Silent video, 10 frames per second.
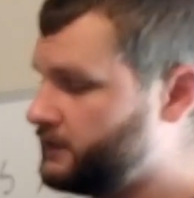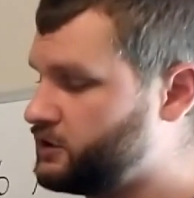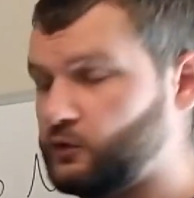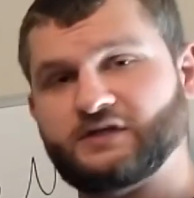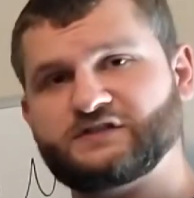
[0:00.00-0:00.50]

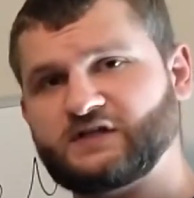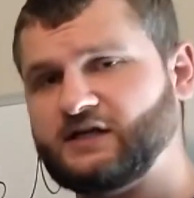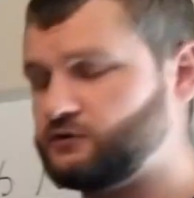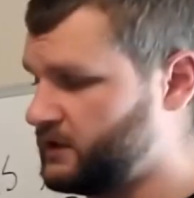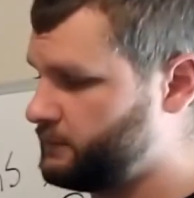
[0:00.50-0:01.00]
go into
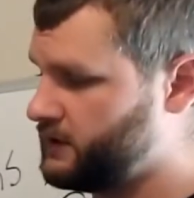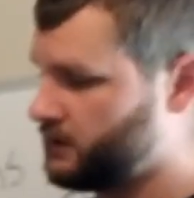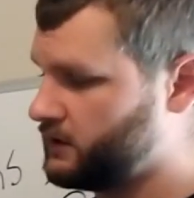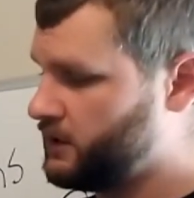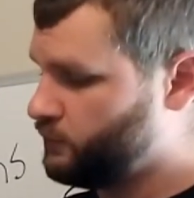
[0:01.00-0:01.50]
side grip
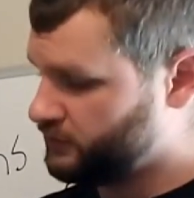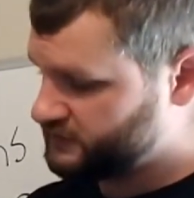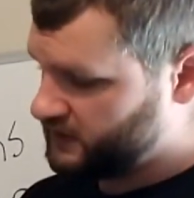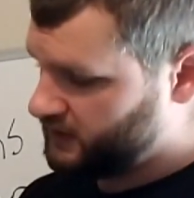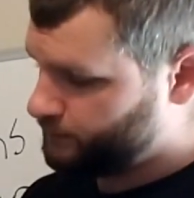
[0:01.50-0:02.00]
here, where it's
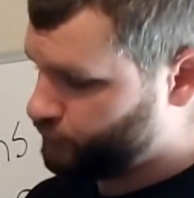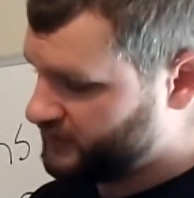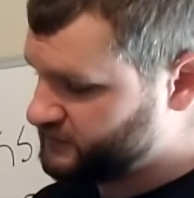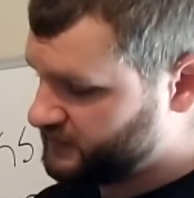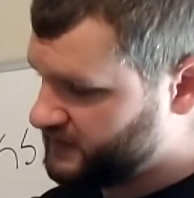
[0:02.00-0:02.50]
kind of
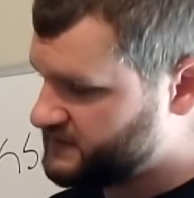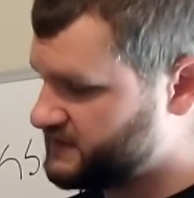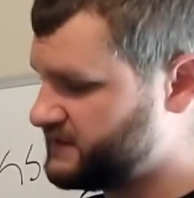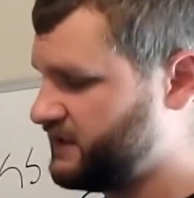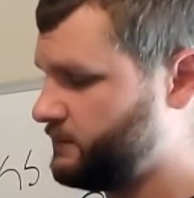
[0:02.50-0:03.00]
braced against the
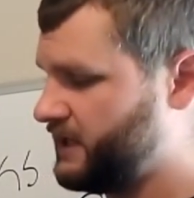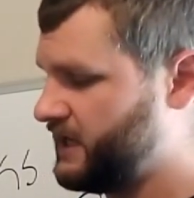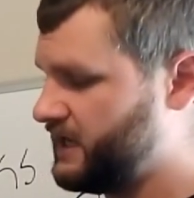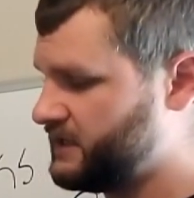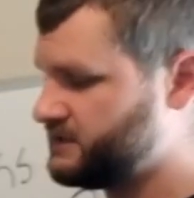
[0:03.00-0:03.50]
side of my
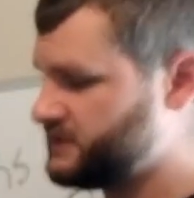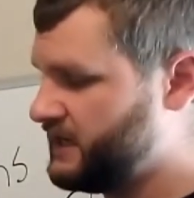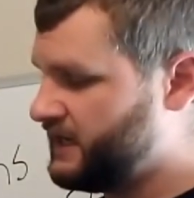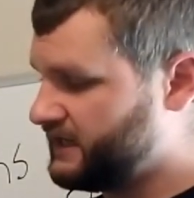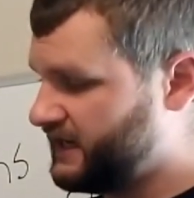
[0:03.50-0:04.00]
hand,
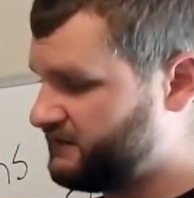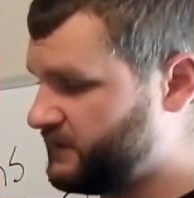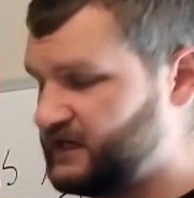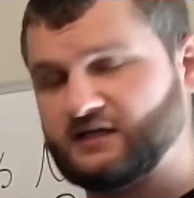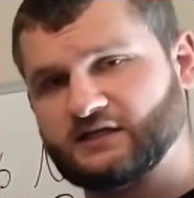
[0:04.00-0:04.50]
and I have
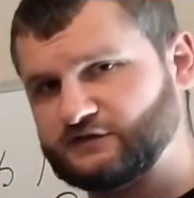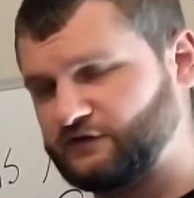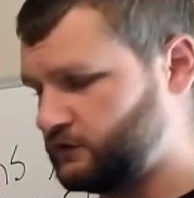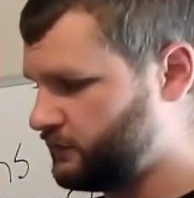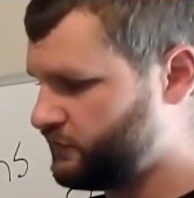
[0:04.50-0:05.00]
my index
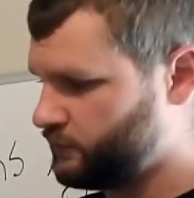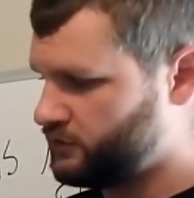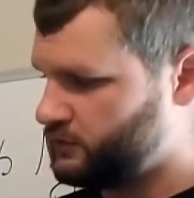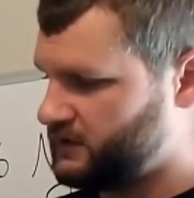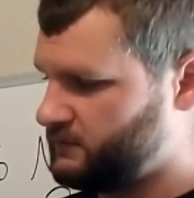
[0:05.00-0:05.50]
finger
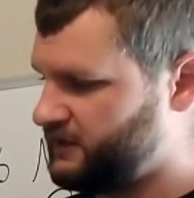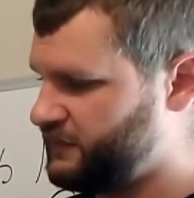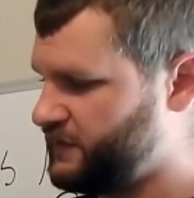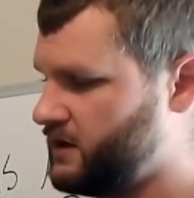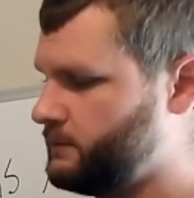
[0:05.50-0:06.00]
through and my
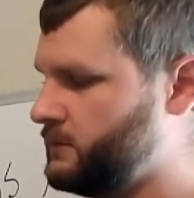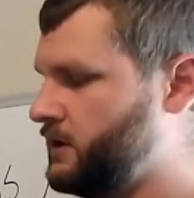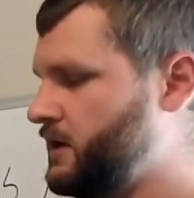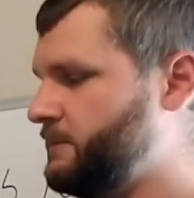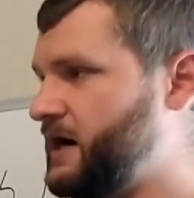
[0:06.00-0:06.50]
thumb
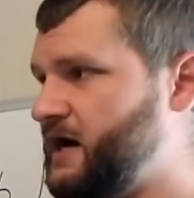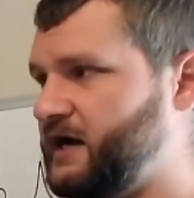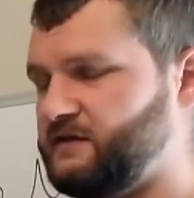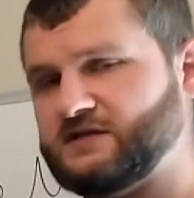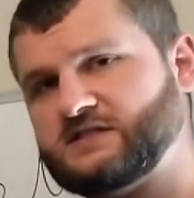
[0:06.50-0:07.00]

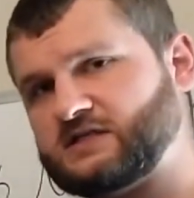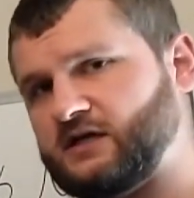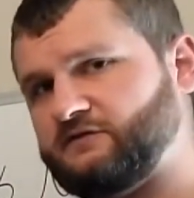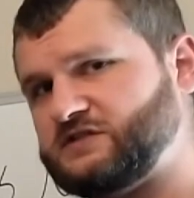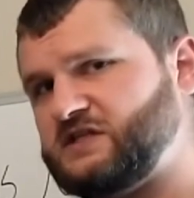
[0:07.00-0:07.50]
behind. This is kind
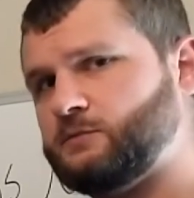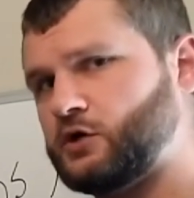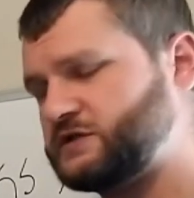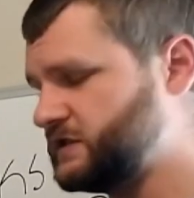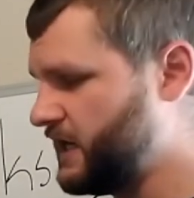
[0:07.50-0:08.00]
of a Tebow
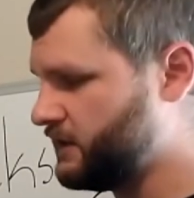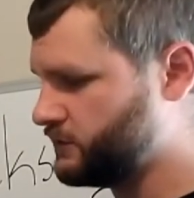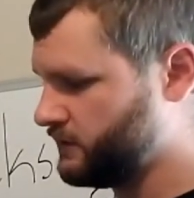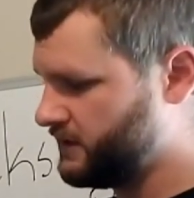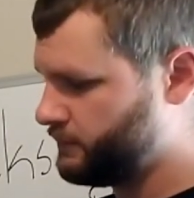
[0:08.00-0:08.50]
style
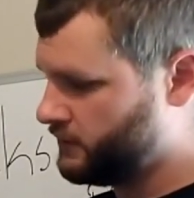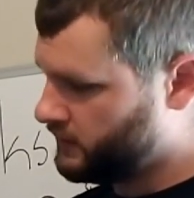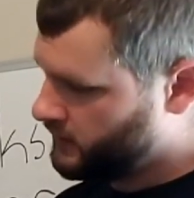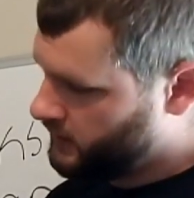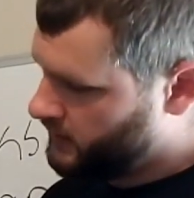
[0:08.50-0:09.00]
grip,
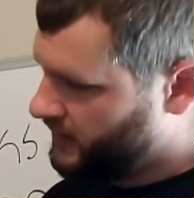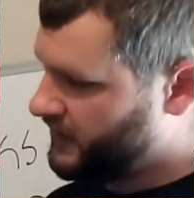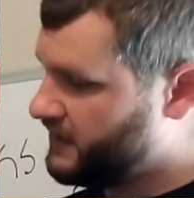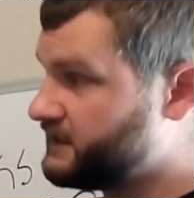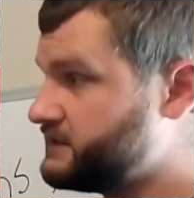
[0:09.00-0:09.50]

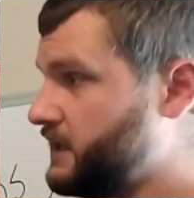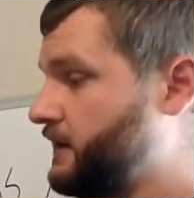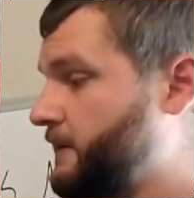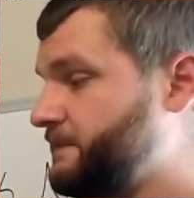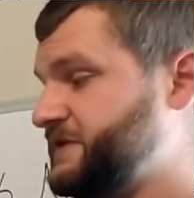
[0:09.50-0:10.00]
and
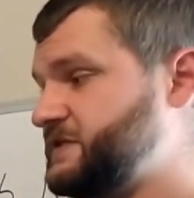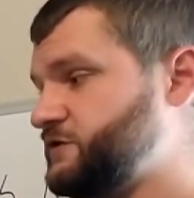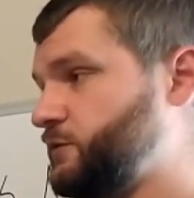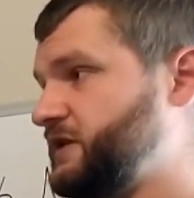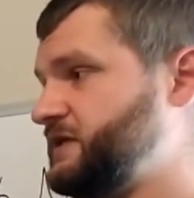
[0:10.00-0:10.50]
this
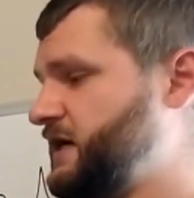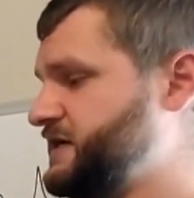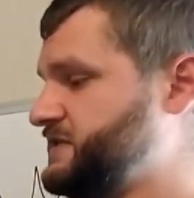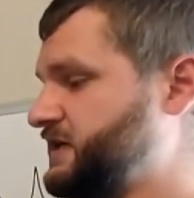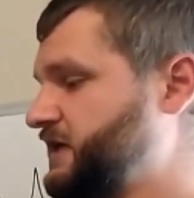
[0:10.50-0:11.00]
is really
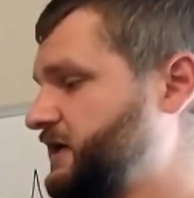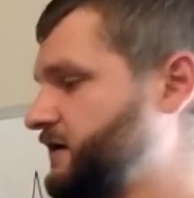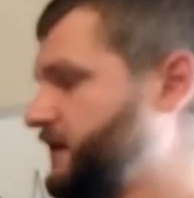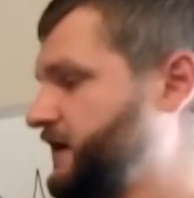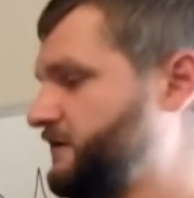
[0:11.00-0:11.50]
nice. Again,
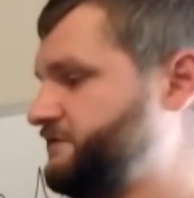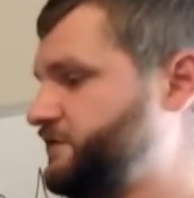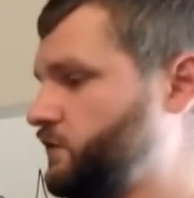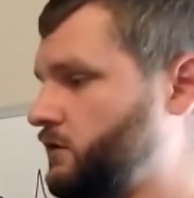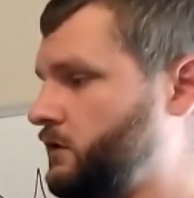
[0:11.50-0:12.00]
I have
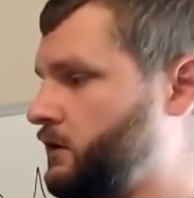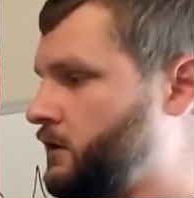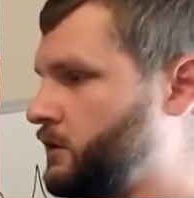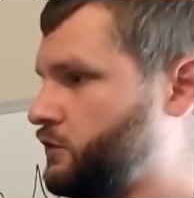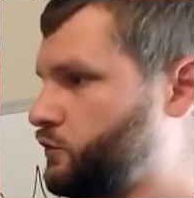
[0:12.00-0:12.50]
full
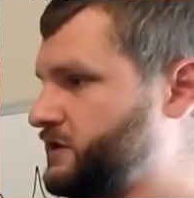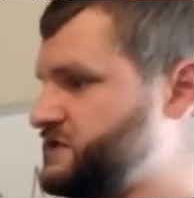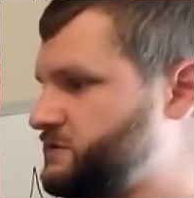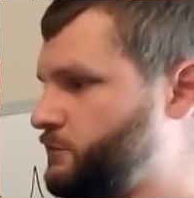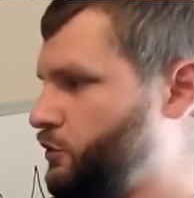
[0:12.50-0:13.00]

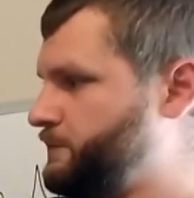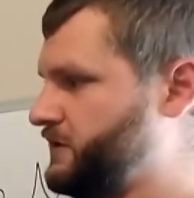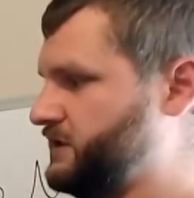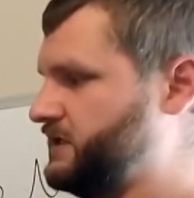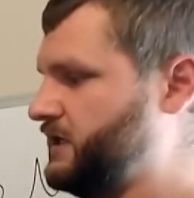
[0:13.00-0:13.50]
wrist
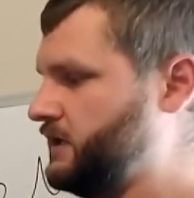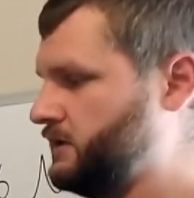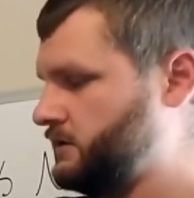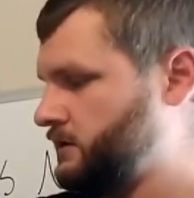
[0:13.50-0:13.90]
mobility.